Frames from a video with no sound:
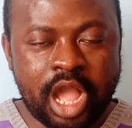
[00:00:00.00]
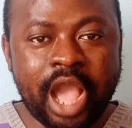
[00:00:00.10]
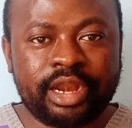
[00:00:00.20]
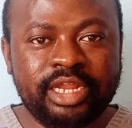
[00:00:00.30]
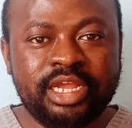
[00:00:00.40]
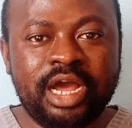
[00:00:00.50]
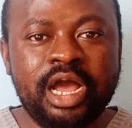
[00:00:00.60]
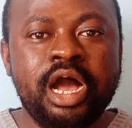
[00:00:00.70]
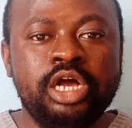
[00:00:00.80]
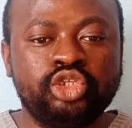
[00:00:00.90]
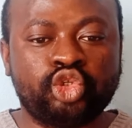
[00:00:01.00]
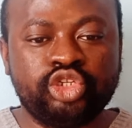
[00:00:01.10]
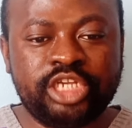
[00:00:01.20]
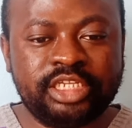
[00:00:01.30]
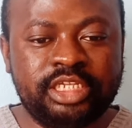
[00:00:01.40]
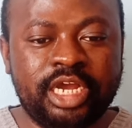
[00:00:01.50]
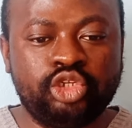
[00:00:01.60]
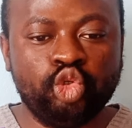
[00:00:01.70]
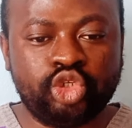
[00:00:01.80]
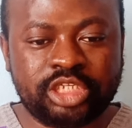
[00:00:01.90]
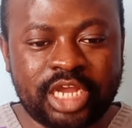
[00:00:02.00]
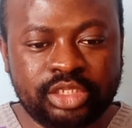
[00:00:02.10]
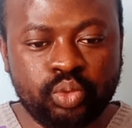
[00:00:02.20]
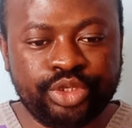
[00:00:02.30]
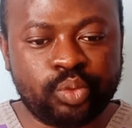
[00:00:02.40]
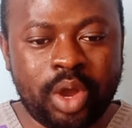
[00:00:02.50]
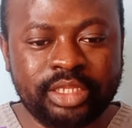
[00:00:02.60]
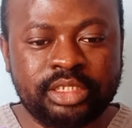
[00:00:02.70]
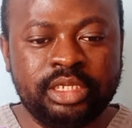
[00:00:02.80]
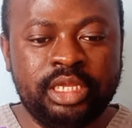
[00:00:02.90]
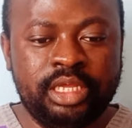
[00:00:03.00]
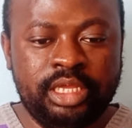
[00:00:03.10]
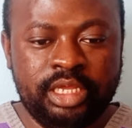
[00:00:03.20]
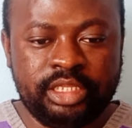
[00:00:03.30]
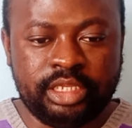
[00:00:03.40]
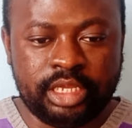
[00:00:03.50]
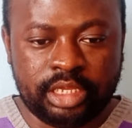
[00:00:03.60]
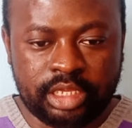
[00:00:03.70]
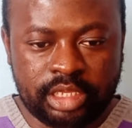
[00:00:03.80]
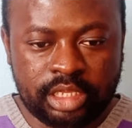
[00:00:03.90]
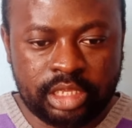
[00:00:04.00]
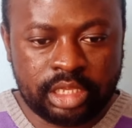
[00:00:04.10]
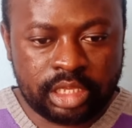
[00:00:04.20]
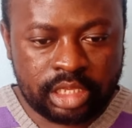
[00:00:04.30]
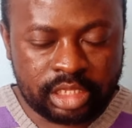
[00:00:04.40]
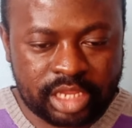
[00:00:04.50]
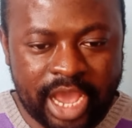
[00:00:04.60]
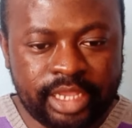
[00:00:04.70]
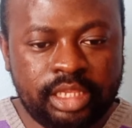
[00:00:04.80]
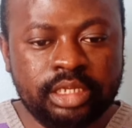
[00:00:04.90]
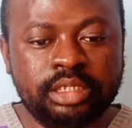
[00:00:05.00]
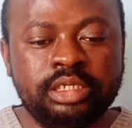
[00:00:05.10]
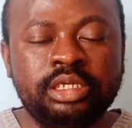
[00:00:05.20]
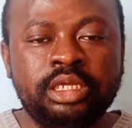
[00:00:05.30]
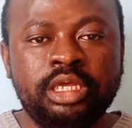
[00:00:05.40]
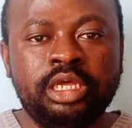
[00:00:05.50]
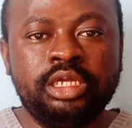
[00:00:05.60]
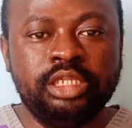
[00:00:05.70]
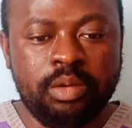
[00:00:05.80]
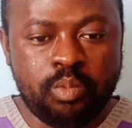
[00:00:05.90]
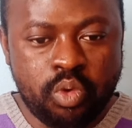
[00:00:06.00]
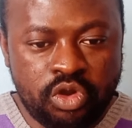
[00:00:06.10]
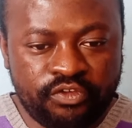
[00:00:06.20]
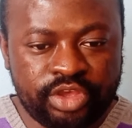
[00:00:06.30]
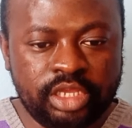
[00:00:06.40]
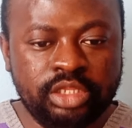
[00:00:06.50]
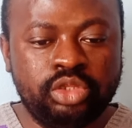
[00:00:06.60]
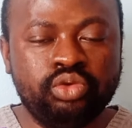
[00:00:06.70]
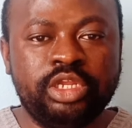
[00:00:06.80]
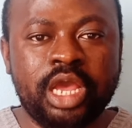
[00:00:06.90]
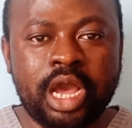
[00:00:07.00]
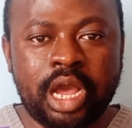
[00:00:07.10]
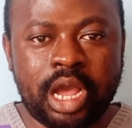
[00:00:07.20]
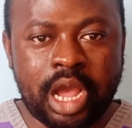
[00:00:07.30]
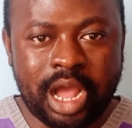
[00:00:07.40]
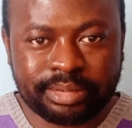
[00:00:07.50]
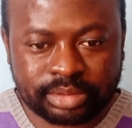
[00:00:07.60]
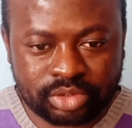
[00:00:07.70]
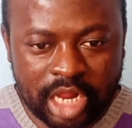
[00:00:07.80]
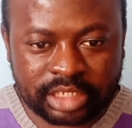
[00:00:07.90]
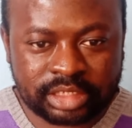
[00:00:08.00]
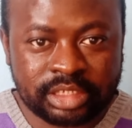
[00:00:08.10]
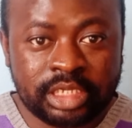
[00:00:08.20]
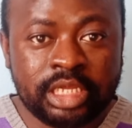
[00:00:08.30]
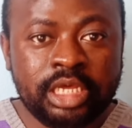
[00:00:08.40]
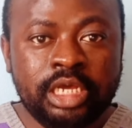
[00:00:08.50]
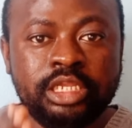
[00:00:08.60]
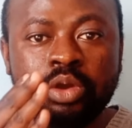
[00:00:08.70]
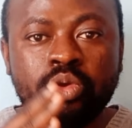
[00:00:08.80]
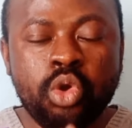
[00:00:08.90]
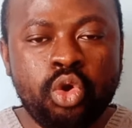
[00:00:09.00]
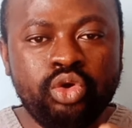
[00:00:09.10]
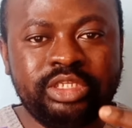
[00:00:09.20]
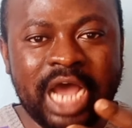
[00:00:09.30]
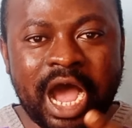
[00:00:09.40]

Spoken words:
I rather suggest that you start with what? The title, then move into the abstract, then go